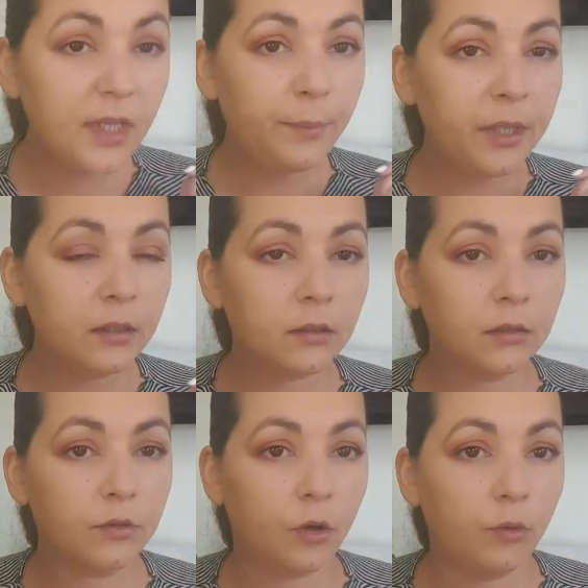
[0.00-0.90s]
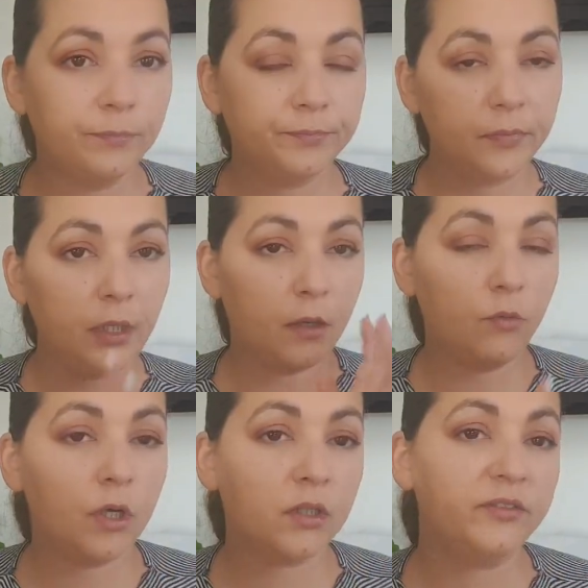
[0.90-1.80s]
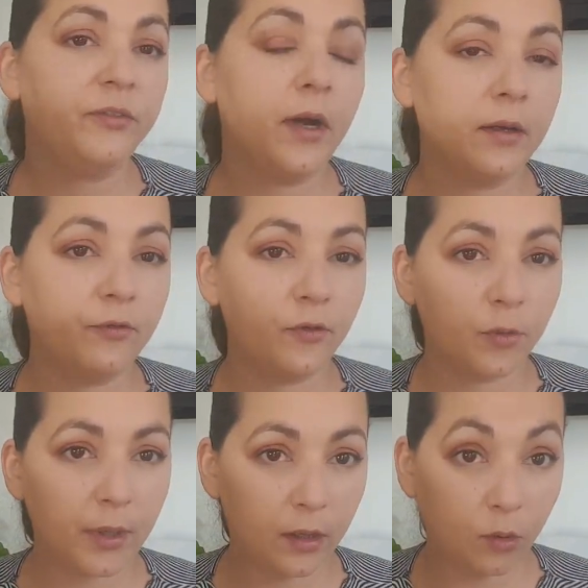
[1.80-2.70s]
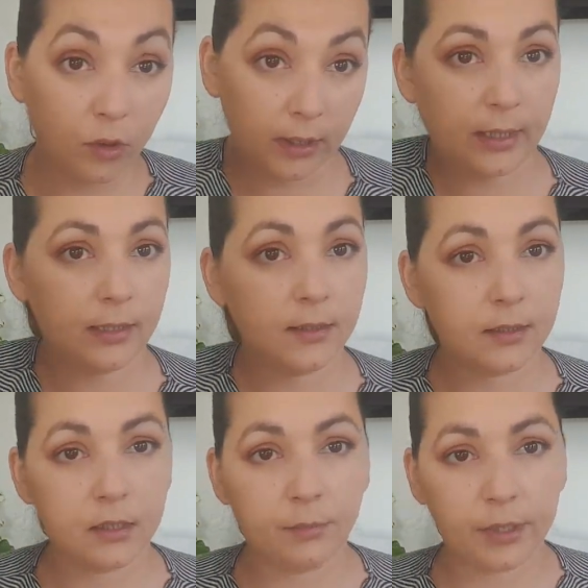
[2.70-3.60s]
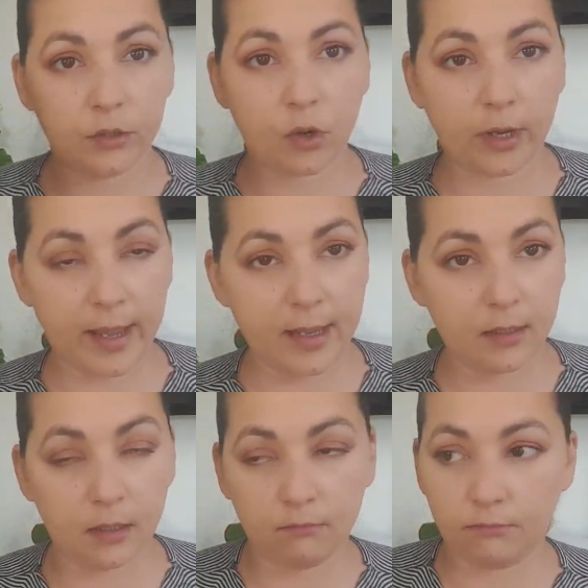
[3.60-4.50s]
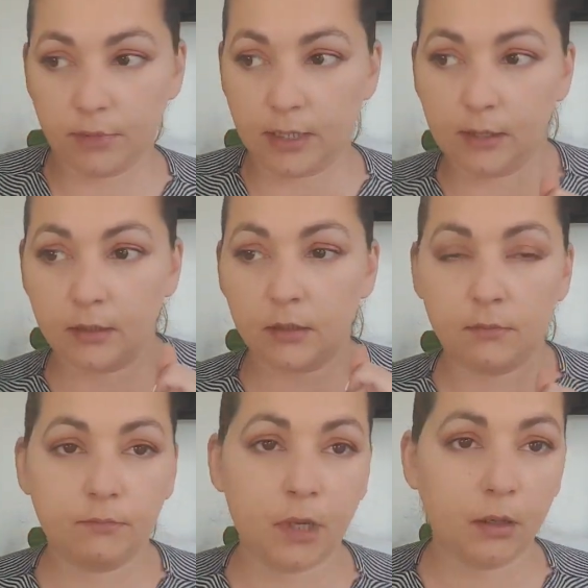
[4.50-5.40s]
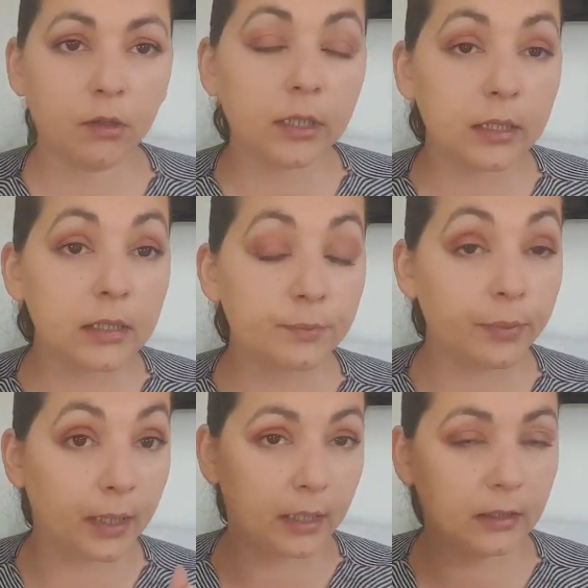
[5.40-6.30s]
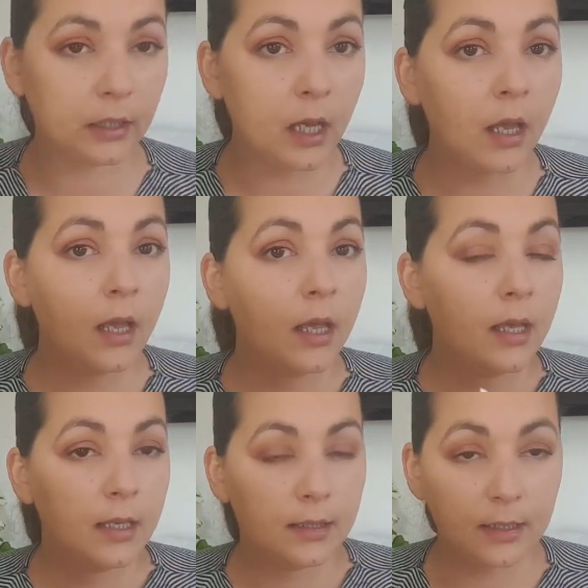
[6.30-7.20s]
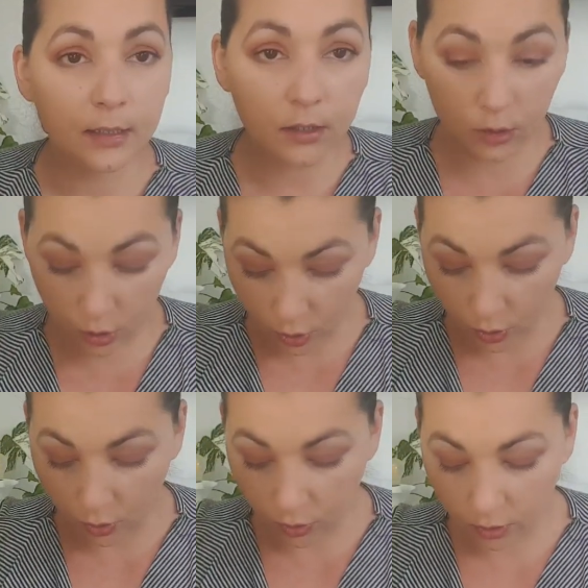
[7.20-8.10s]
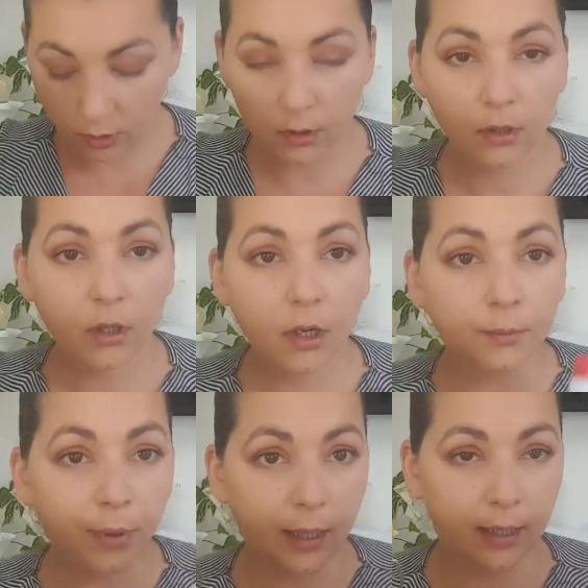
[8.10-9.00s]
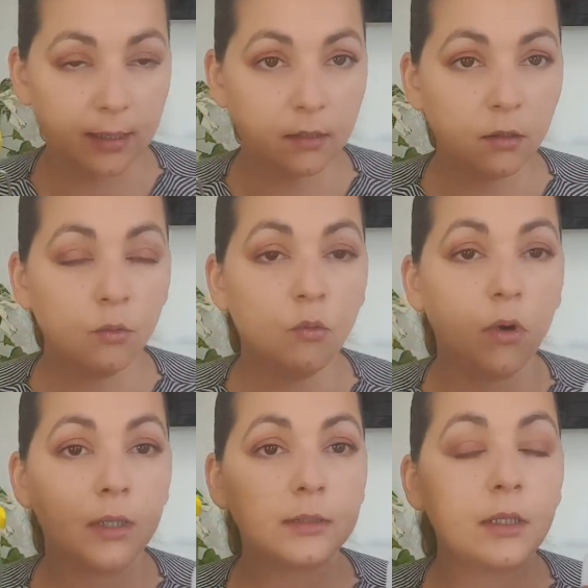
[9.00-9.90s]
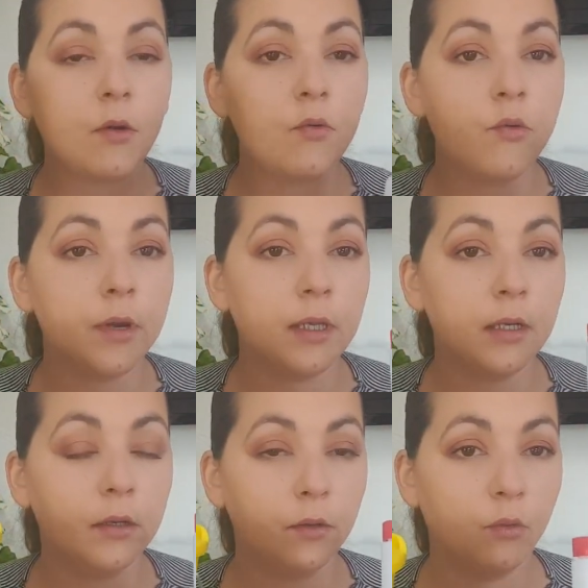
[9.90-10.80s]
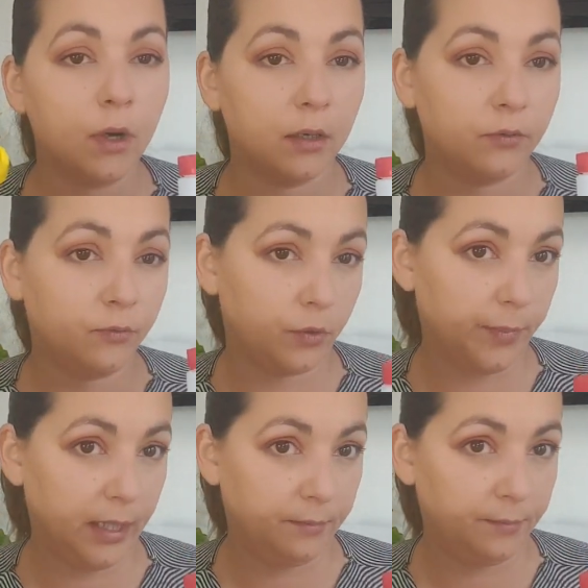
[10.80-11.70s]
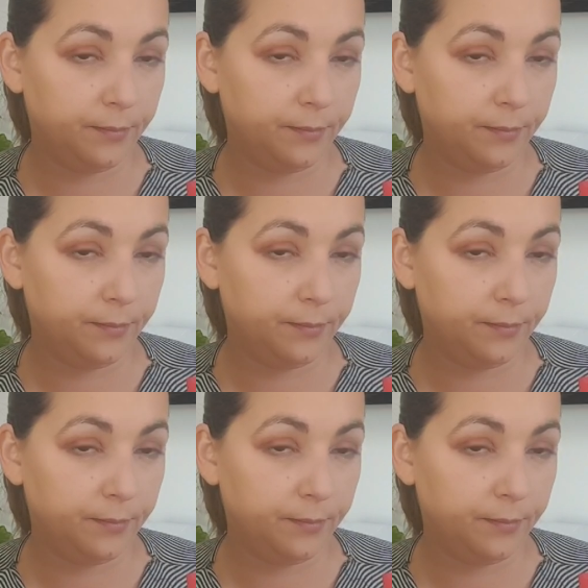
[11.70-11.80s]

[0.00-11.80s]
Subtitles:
Miracle Grow, they worked fine for my orchids till my dog ate my orchids, but these two combined worked really well for me.